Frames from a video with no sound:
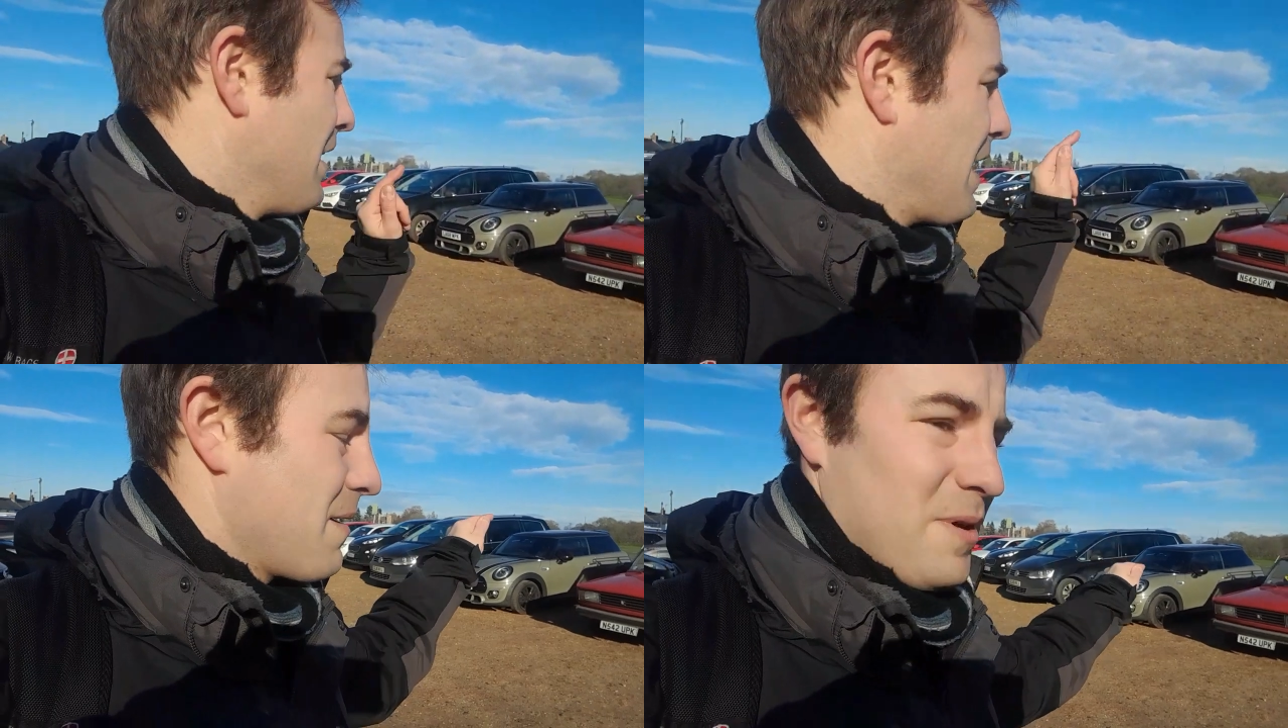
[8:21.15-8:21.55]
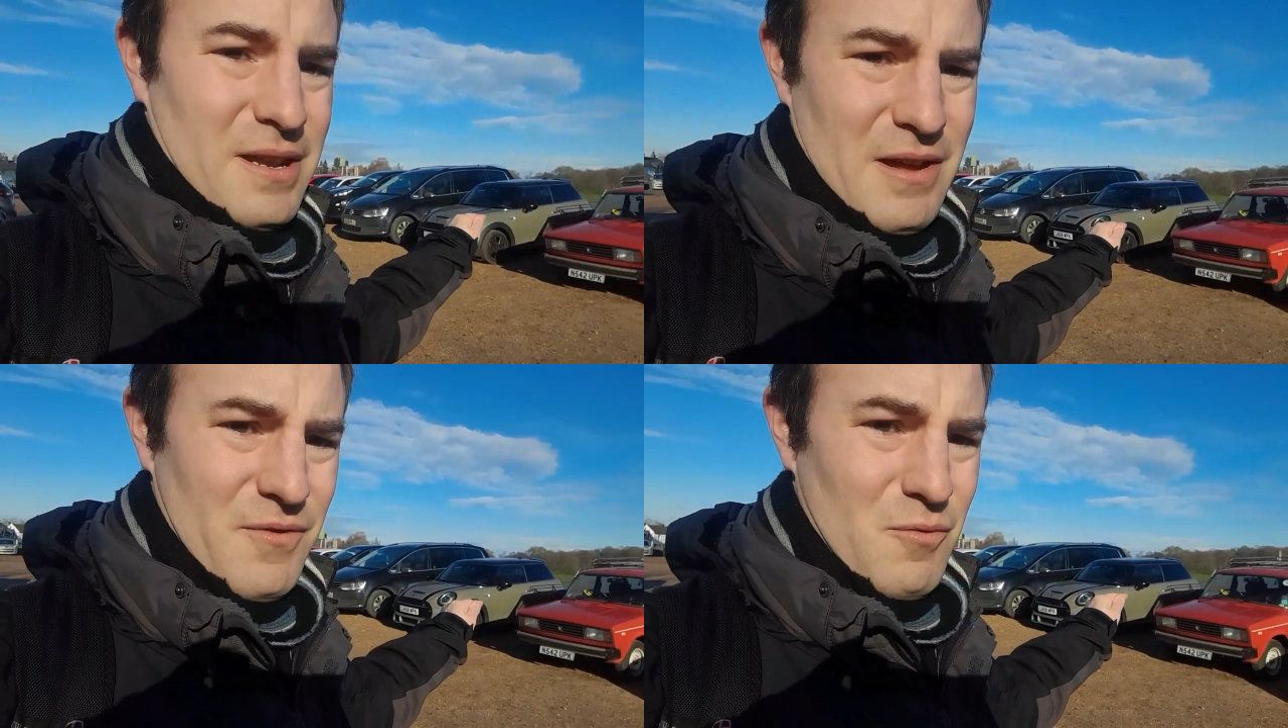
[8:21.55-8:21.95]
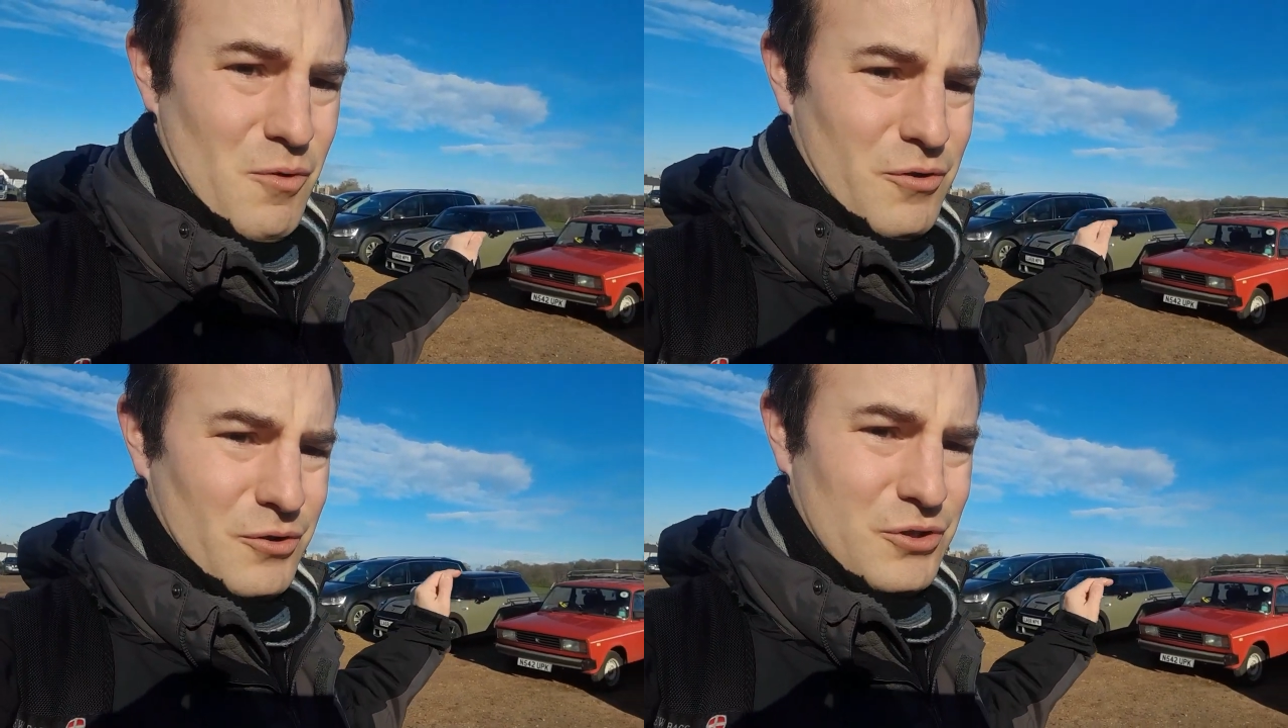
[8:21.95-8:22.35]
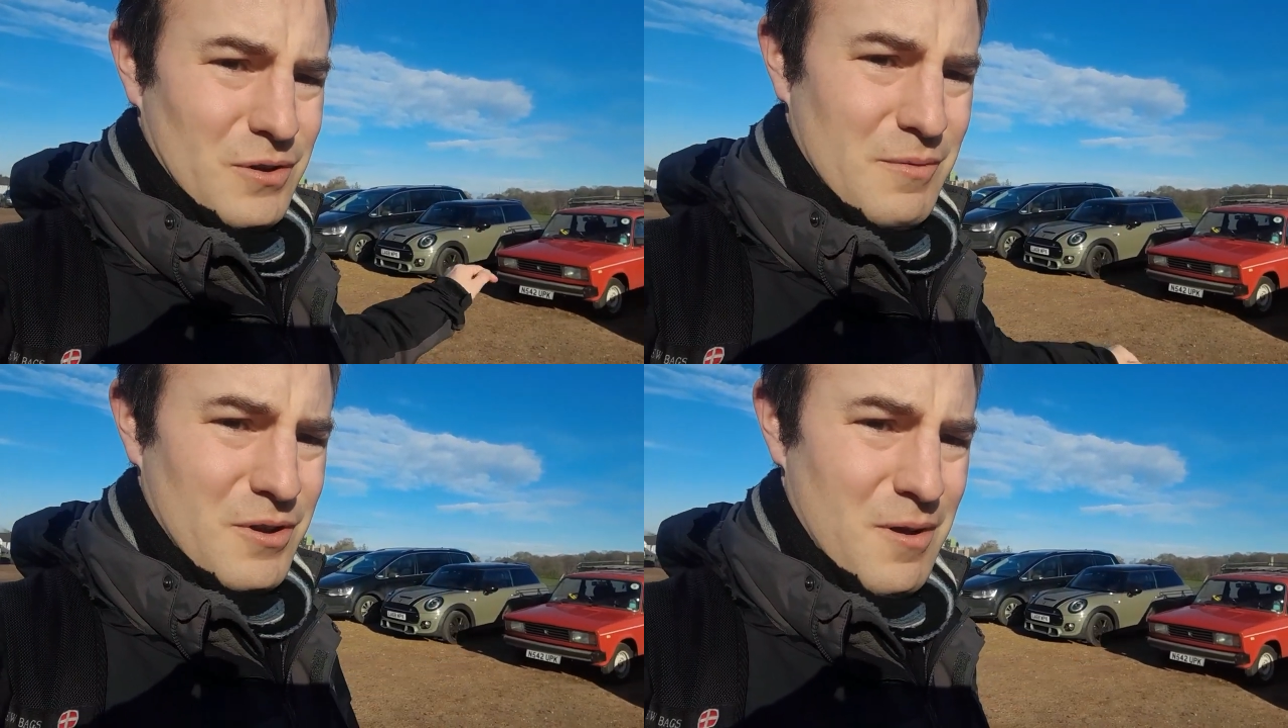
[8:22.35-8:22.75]
and we're going to go for a walk across
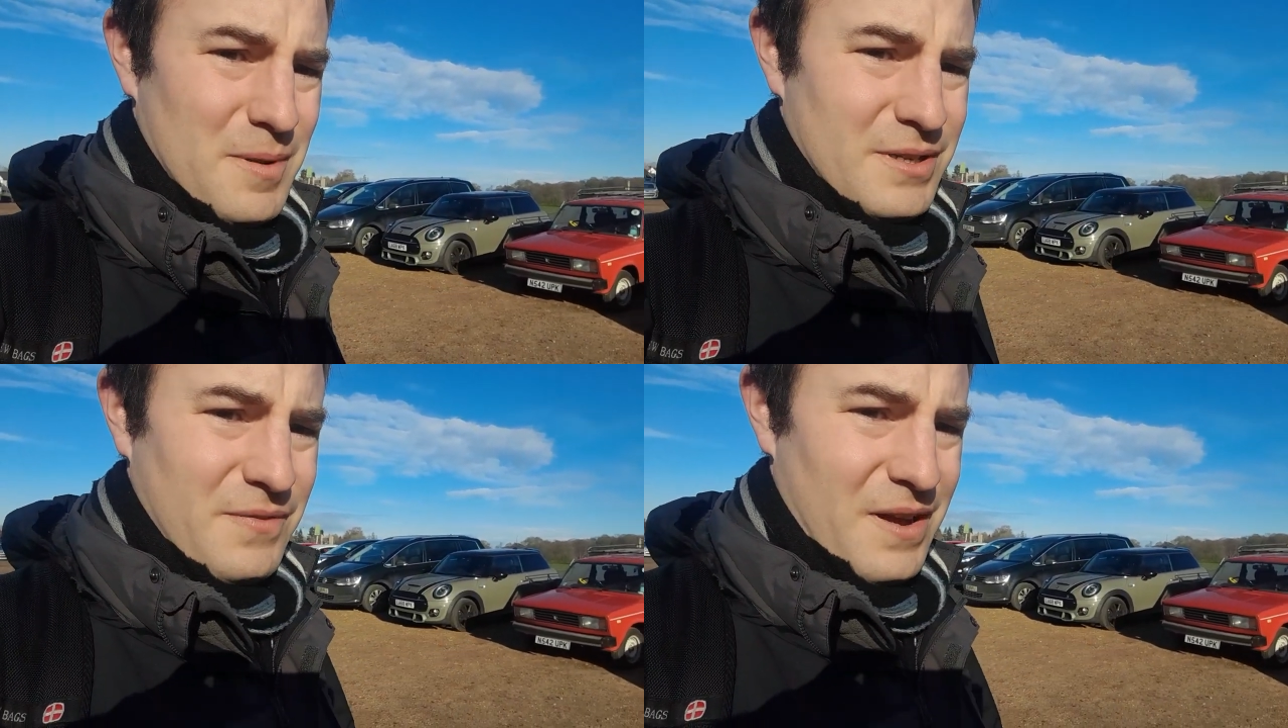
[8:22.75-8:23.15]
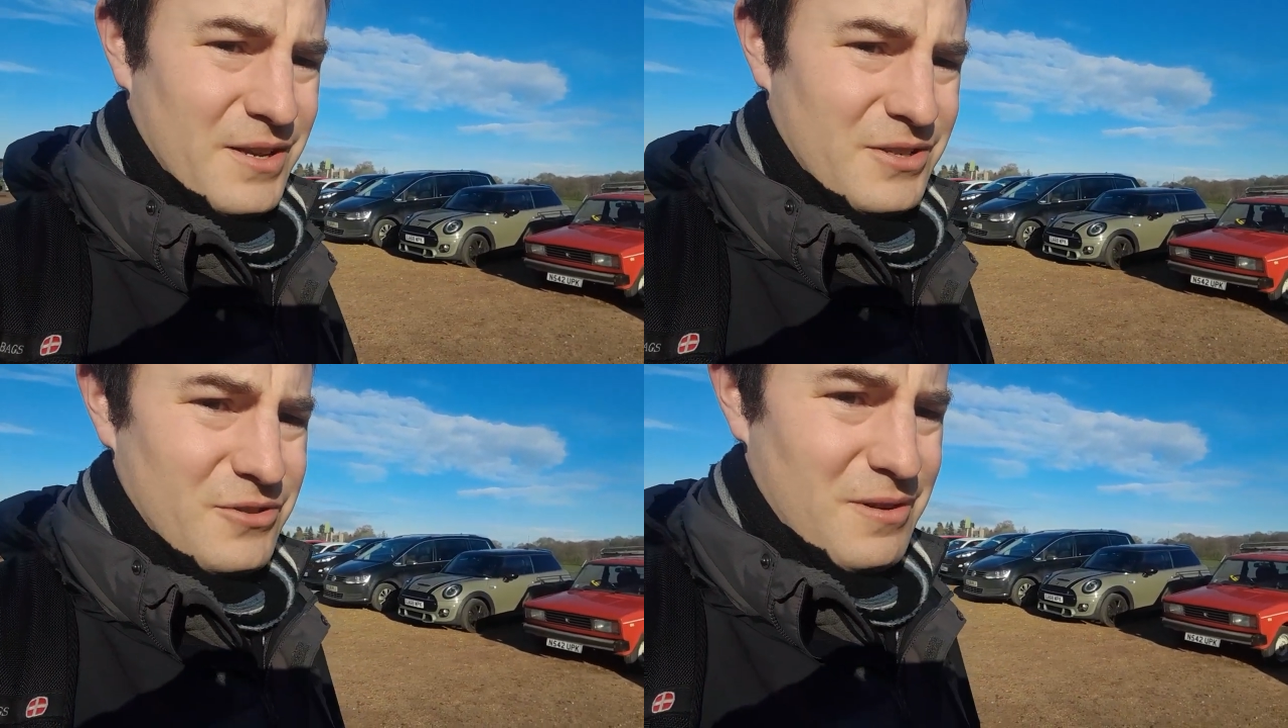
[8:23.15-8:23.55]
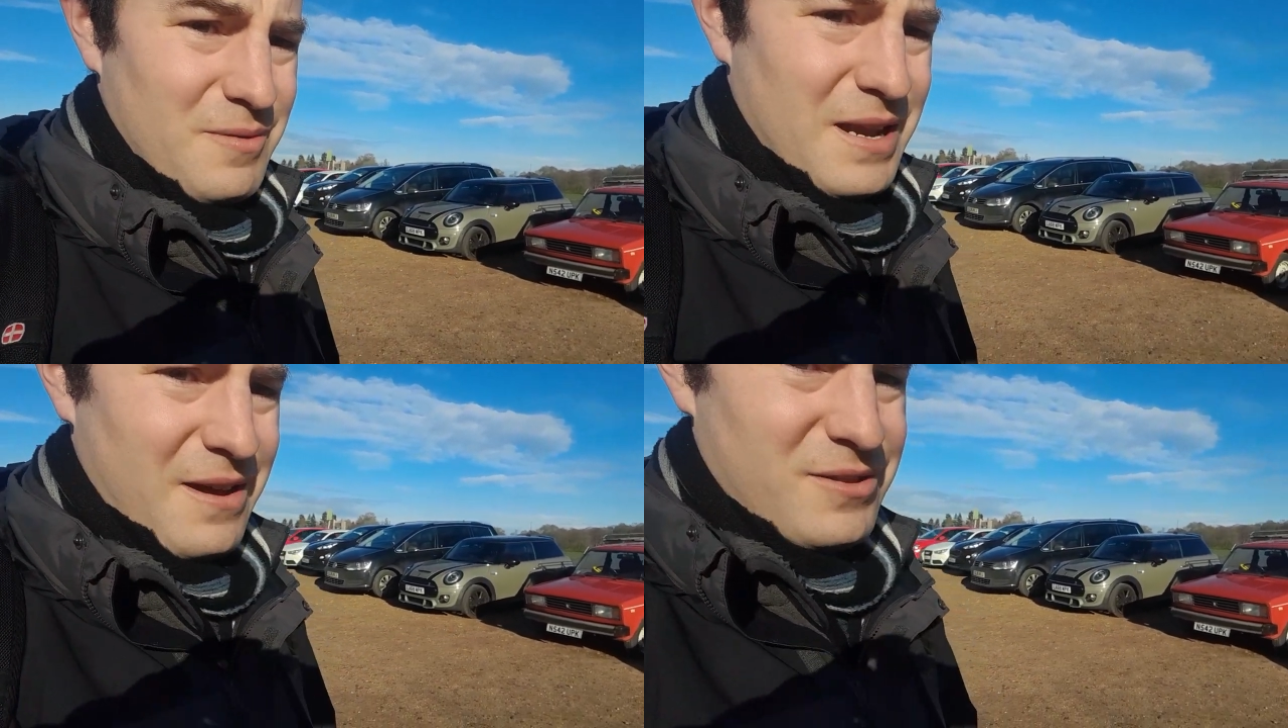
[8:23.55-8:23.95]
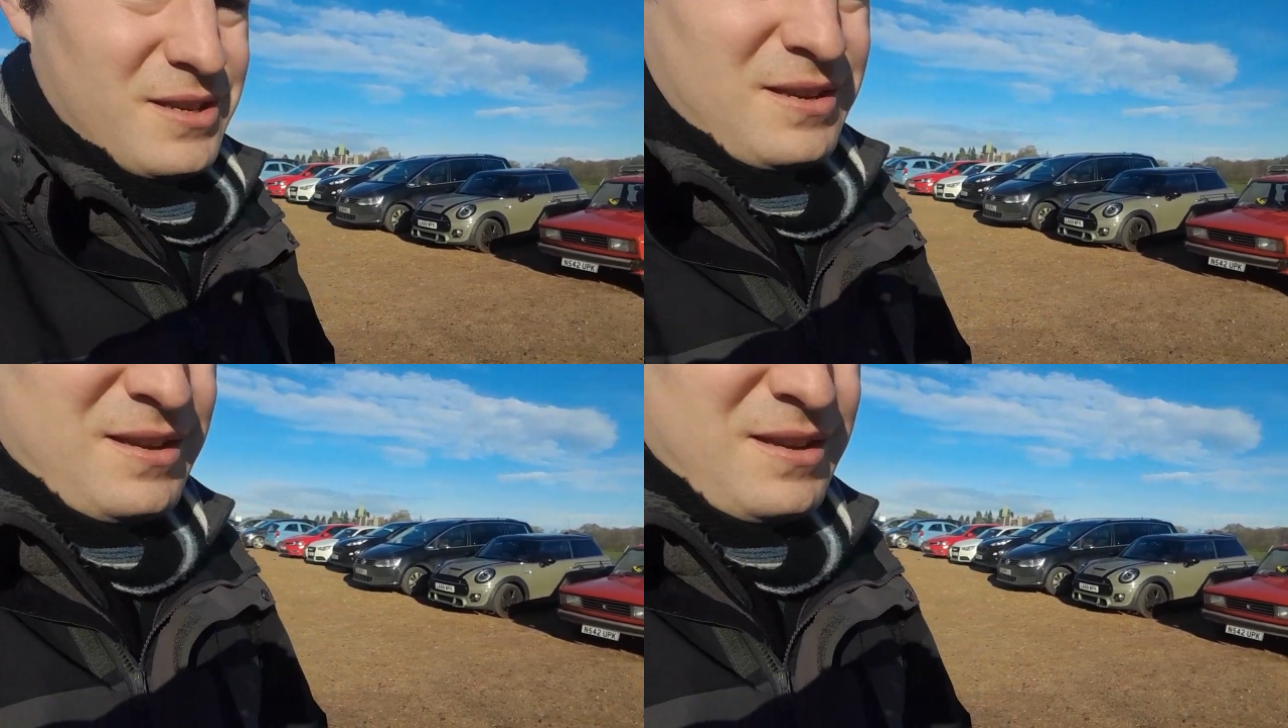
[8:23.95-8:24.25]
Chorleywood Common to find Chorleywood House.